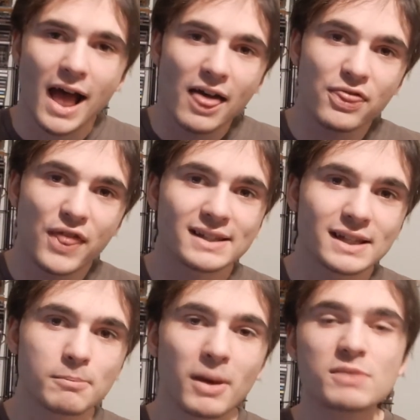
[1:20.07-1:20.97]
This
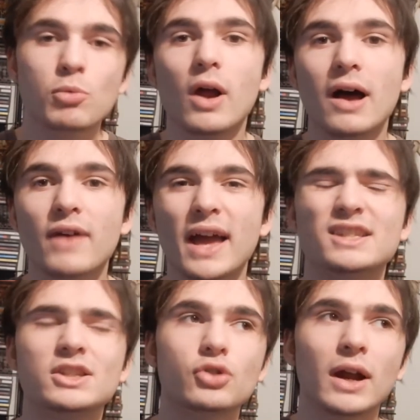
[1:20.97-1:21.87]
is much more of a
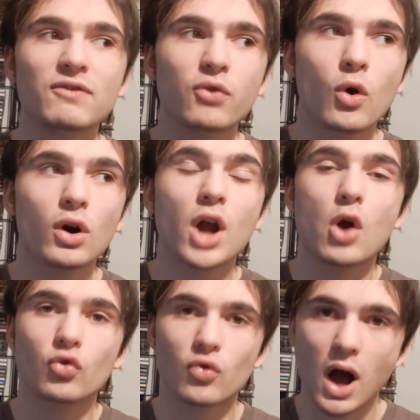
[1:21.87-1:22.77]
straightforward
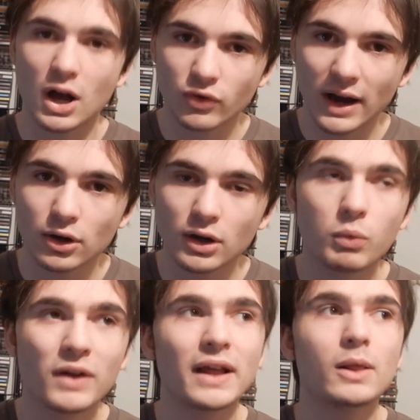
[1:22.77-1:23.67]
rock
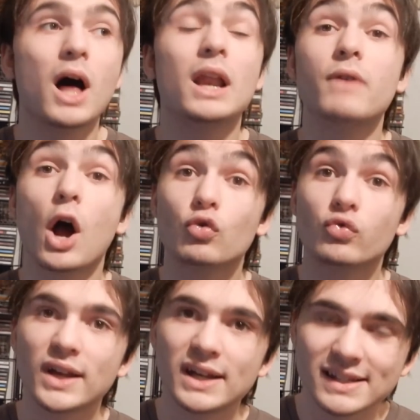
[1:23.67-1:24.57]
record with a lot of
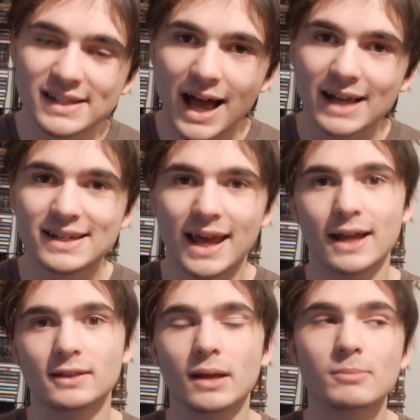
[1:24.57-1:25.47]
arena-sized
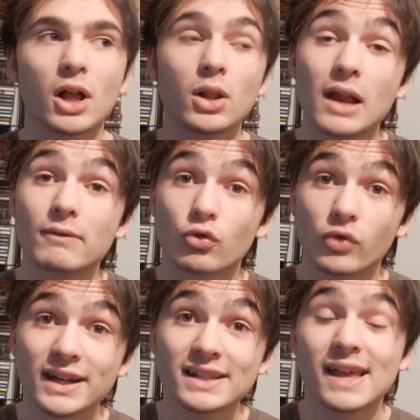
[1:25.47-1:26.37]
anthems, a lot of
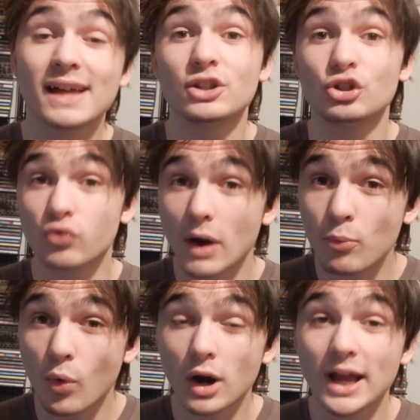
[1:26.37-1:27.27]
arena-sized
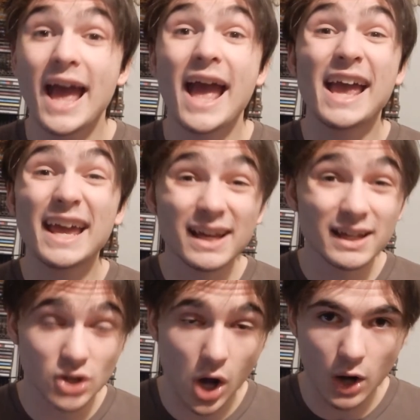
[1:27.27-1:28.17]
drum work and
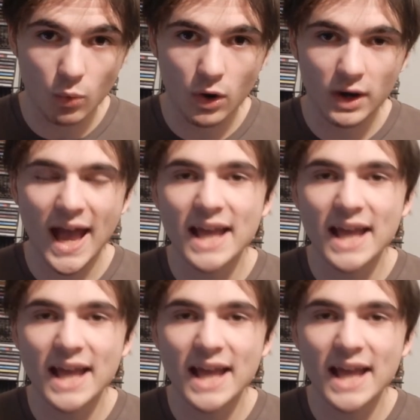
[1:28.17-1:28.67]
guitar work,